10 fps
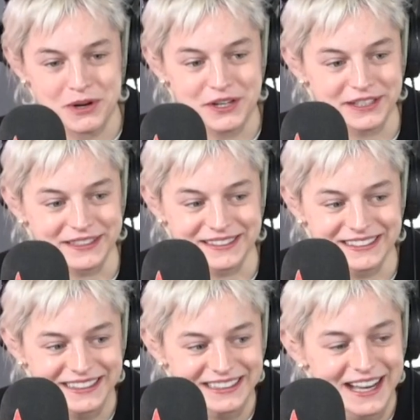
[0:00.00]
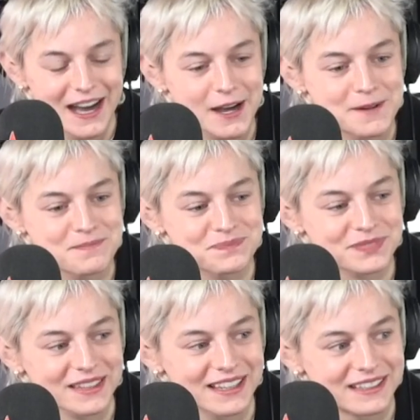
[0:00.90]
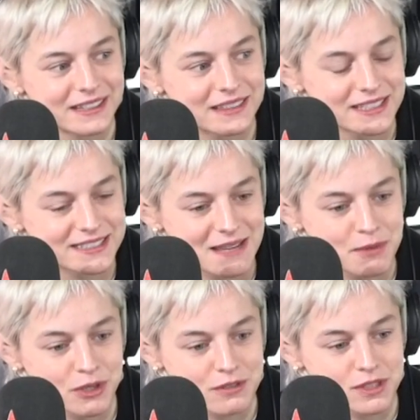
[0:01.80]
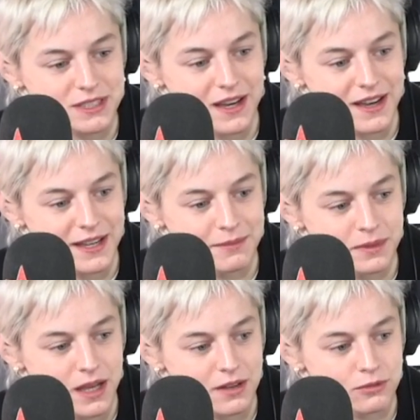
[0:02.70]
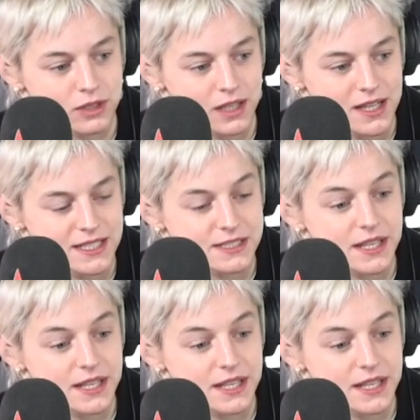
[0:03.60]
are broken? Things came on at the wrong time, wrong lines.